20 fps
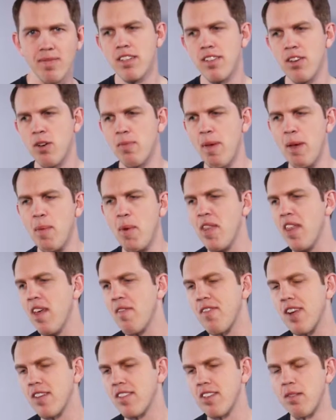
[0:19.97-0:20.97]
So maybe
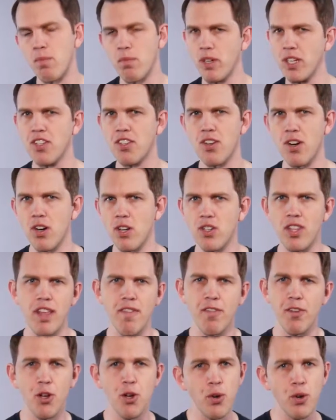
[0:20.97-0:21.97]
they've done some research,
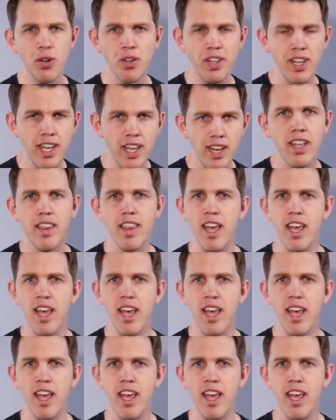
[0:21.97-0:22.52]
they've Googled it,